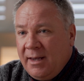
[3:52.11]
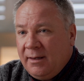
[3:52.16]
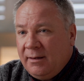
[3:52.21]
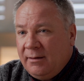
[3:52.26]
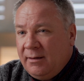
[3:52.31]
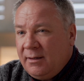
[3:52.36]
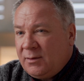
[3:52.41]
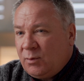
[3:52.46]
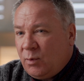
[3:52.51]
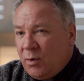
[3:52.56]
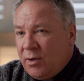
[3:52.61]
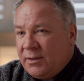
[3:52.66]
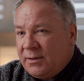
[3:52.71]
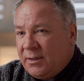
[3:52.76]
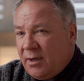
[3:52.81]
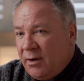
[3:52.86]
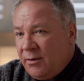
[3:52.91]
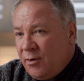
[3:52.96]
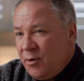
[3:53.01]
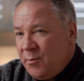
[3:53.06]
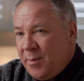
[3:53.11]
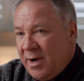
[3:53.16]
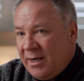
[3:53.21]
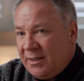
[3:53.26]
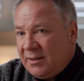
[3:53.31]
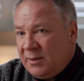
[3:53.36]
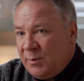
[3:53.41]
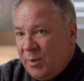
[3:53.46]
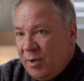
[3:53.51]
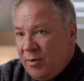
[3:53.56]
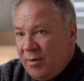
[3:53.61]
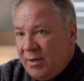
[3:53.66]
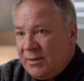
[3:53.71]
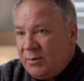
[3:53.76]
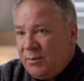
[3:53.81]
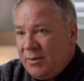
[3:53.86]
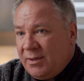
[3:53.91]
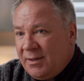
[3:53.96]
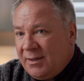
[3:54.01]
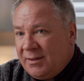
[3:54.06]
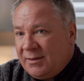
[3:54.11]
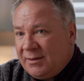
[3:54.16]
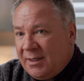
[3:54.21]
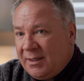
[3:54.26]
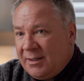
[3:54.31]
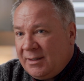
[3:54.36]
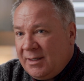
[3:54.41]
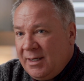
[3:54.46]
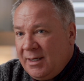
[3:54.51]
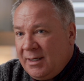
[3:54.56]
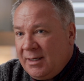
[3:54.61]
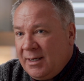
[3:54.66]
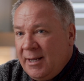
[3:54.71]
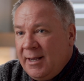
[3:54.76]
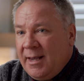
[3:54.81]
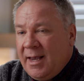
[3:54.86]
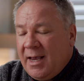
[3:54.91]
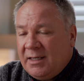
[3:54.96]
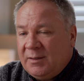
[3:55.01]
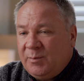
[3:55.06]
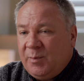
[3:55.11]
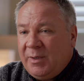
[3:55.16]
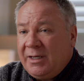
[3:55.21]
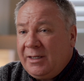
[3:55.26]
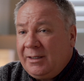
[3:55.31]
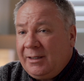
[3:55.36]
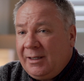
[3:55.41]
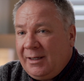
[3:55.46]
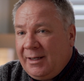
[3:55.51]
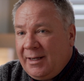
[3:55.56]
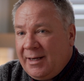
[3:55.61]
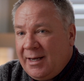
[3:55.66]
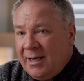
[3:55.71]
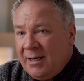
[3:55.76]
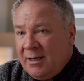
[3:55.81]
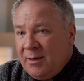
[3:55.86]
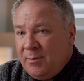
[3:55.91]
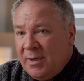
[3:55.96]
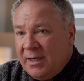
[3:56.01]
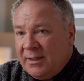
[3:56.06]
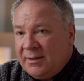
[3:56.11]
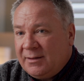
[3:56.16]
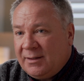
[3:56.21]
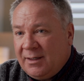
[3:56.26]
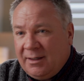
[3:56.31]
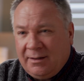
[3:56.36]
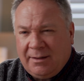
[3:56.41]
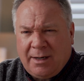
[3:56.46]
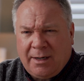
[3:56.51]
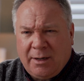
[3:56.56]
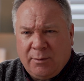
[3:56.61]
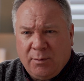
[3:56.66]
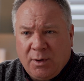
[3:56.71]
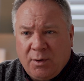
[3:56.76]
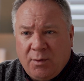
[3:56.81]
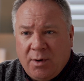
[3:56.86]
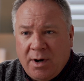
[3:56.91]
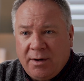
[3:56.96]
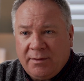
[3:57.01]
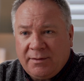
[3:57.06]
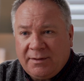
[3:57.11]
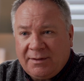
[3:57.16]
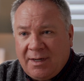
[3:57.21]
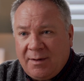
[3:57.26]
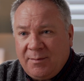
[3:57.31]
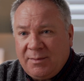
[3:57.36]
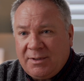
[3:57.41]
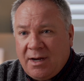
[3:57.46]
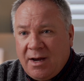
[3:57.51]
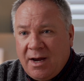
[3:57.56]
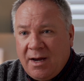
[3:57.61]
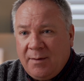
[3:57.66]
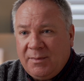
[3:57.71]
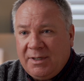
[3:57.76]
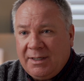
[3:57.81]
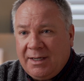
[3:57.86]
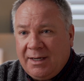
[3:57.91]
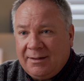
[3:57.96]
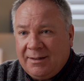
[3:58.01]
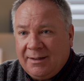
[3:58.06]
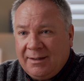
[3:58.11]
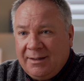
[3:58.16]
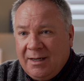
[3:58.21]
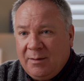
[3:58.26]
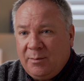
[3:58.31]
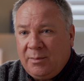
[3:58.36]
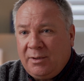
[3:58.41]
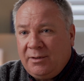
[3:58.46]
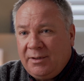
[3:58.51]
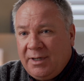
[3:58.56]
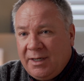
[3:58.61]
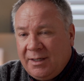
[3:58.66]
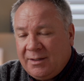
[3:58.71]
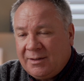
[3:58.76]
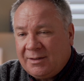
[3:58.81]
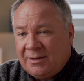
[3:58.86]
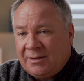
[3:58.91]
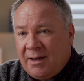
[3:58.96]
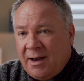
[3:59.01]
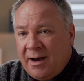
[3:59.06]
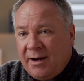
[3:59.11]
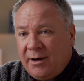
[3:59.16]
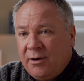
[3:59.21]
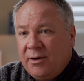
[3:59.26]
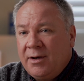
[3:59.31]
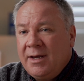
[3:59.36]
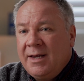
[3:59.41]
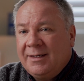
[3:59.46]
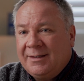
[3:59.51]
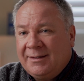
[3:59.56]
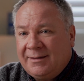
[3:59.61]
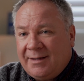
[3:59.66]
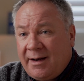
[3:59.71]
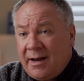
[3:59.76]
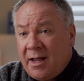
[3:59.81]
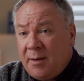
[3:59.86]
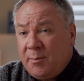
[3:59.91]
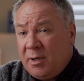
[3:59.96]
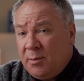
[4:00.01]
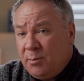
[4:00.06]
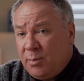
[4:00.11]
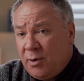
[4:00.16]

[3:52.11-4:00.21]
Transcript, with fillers: This works although my experience with this technique has been a little hit and miss in that it requires some time to get the gimbal and the slider set up in